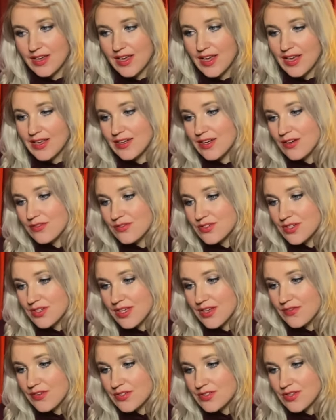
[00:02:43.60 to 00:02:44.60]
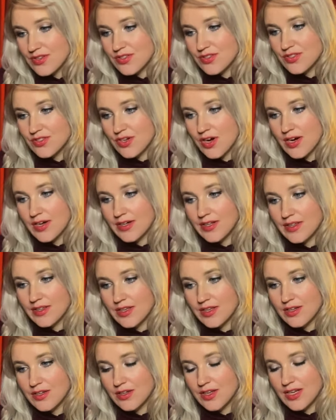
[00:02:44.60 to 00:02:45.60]
enough to give us a start
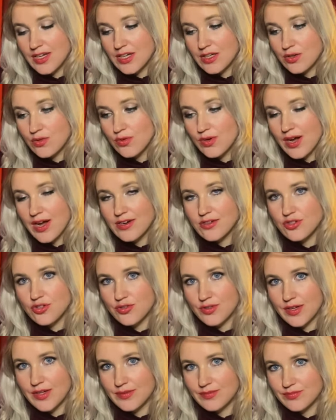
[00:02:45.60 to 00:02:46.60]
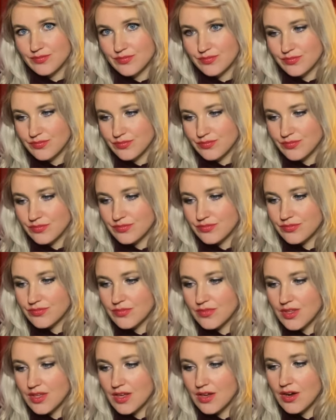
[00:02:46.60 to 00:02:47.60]
in a new country."
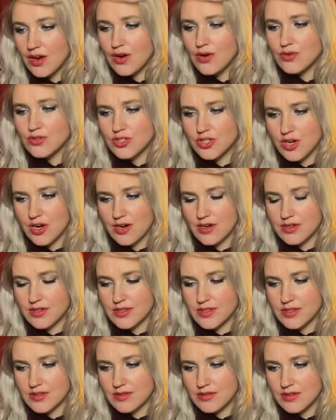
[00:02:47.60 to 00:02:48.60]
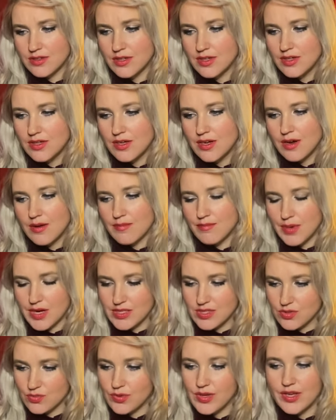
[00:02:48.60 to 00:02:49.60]
"Oh, Charles,
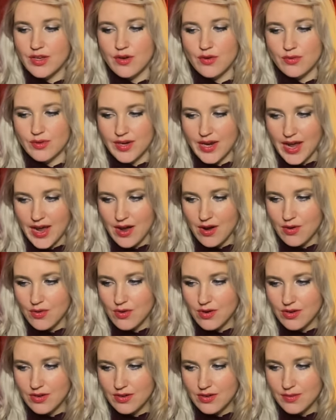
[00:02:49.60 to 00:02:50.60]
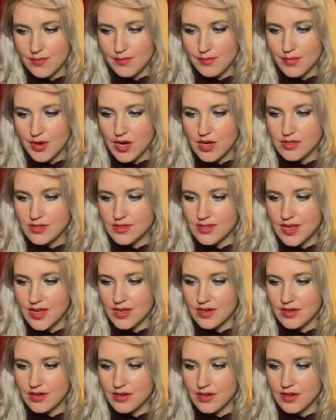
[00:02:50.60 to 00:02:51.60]
must we go now?" Ma
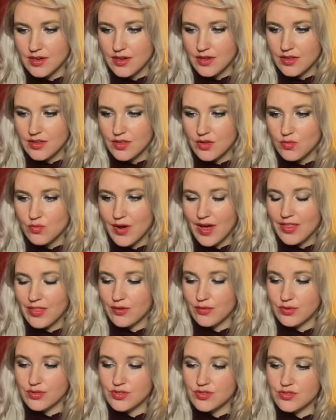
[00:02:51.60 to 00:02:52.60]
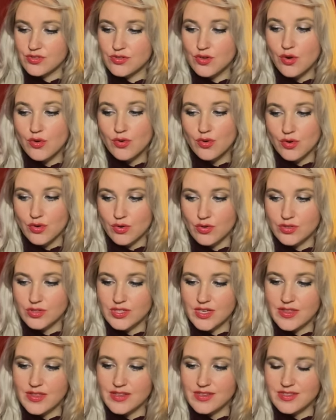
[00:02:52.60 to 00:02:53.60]
said. The weather was so cold
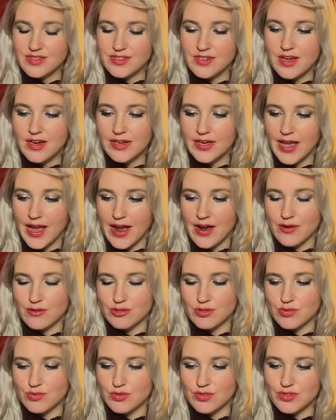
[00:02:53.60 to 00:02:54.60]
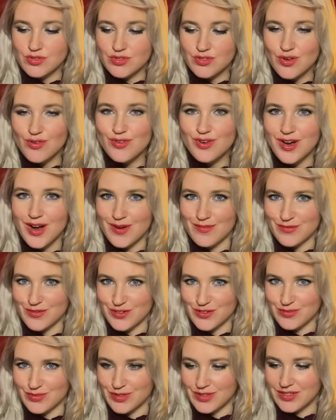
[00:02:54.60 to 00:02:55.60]
and the snug house was so
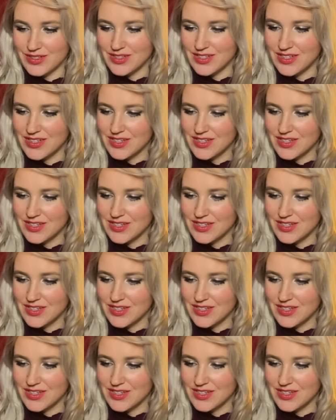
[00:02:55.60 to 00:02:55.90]
comfortable.